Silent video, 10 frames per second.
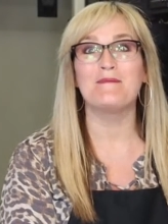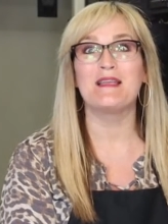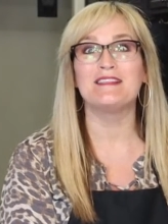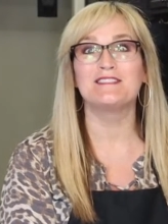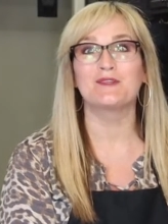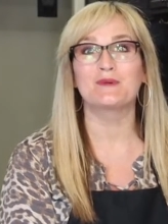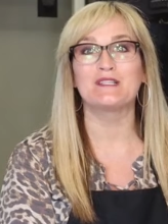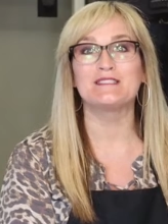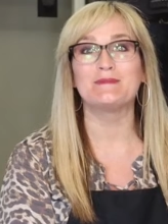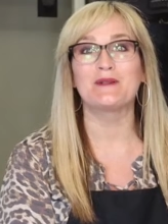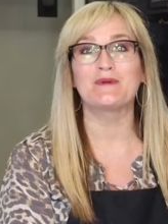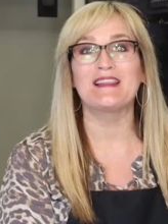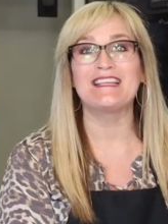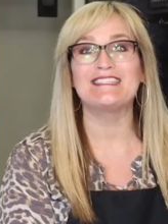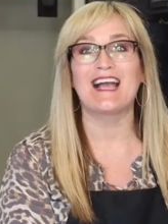It means the world to me, it
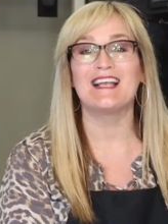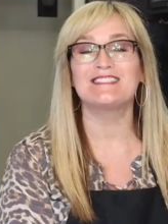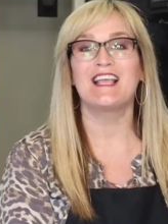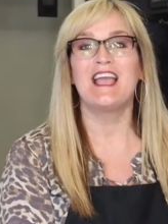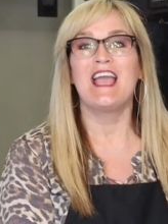really does.